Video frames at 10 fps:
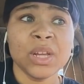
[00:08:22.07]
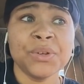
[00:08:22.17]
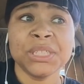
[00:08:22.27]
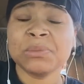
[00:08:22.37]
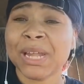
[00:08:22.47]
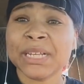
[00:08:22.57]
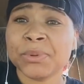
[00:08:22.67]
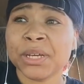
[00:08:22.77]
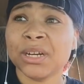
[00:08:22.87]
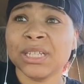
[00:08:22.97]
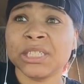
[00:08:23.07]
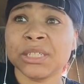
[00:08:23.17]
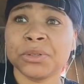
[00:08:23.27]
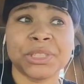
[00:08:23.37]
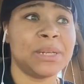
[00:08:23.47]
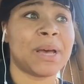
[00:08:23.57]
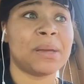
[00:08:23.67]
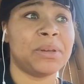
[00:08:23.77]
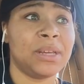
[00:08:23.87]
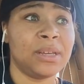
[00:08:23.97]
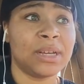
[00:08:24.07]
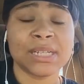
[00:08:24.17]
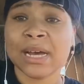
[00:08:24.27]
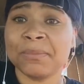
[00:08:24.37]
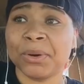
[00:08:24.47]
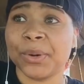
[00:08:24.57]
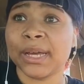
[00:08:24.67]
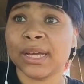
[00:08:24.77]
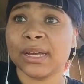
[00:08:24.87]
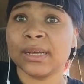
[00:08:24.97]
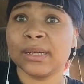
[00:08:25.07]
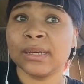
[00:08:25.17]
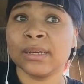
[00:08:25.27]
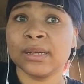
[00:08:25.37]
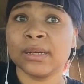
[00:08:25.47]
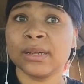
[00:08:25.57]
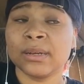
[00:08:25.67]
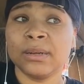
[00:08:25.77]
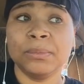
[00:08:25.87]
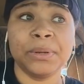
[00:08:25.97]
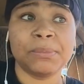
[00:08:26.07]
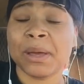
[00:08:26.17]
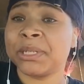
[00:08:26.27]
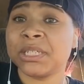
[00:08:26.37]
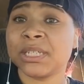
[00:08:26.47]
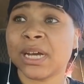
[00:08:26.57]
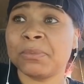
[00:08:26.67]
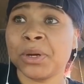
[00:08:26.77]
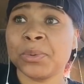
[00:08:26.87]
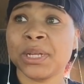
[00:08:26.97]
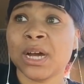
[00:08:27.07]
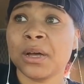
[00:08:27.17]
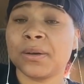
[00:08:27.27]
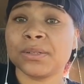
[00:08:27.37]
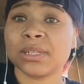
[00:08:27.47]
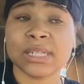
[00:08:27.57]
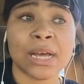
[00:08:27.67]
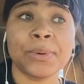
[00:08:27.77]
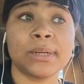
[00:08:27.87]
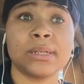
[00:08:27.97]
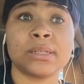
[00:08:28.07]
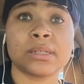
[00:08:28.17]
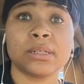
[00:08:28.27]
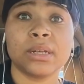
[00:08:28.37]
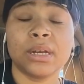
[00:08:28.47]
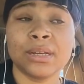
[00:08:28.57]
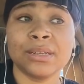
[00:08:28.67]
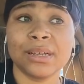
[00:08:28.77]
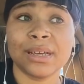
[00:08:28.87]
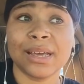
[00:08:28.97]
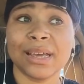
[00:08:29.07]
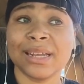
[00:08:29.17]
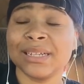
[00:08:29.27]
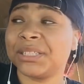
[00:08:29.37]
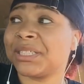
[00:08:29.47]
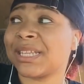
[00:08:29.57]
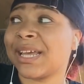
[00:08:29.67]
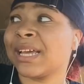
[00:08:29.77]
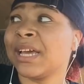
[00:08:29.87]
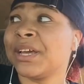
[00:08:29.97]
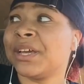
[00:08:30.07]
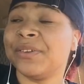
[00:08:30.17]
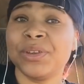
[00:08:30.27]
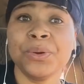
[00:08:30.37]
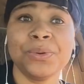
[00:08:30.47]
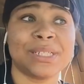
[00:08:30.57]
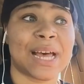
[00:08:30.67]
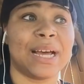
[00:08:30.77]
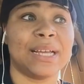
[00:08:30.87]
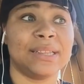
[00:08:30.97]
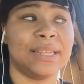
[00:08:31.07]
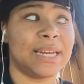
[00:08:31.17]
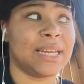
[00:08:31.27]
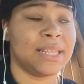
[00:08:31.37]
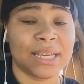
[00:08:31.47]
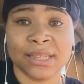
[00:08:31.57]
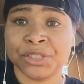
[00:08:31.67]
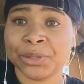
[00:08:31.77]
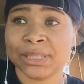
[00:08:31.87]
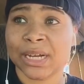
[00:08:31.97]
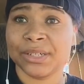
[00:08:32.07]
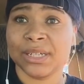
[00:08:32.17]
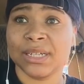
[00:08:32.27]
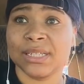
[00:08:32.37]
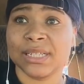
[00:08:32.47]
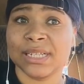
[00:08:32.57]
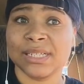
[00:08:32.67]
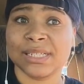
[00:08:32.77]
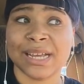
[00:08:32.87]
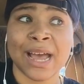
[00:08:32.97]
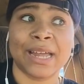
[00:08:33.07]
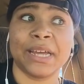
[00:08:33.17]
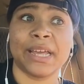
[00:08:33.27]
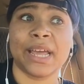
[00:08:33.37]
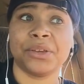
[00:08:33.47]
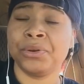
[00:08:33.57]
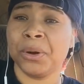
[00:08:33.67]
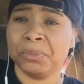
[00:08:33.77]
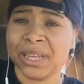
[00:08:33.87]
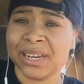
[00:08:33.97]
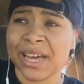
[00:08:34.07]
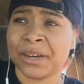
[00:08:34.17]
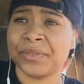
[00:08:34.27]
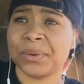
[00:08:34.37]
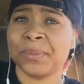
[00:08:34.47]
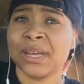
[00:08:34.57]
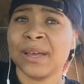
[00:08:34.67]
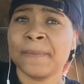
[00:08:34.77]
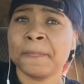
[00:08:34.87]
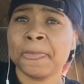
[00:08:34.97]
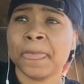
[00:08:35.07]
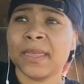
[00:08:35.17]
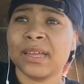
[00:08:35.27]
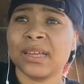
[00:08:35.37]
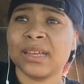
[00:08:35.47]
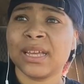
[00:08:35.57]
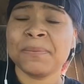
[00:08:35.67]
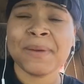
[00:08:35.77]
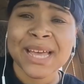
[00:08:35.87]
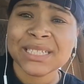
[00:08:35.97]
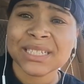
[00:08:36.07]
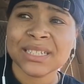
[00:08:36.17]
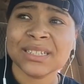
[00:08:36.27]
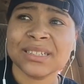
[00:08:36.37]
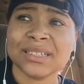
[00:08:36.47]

or just plays with a girl in general, she might be a tomboy. But maybe she's a tomboy with dolls, because I was. And it's just like, if you decide that anything that your child does is kind of gay, you're going to beat it out of them. Imagine